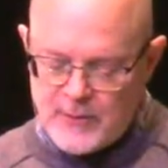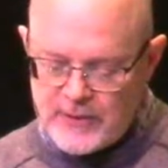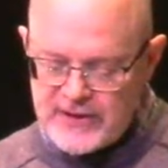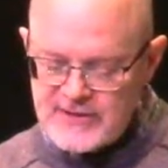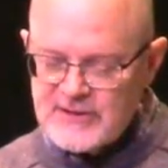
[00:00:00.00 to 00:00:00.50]

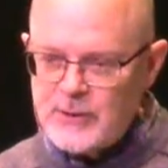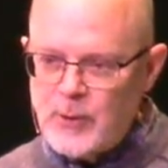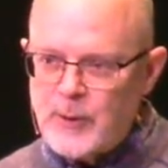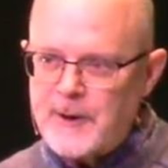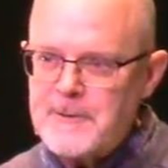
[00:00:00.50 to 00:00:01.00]
with his
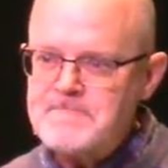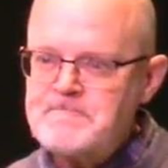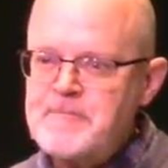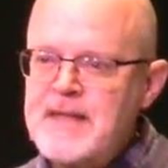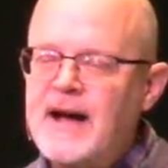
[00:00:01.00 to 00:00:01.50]
glory
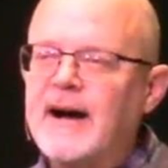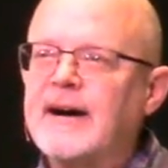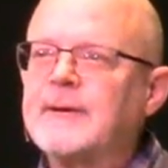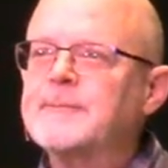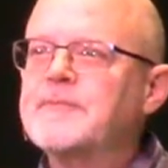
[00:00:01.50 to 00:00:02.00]

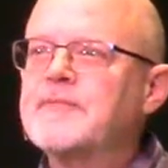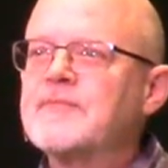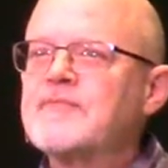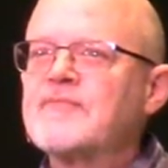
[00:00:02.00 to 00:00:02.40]
um,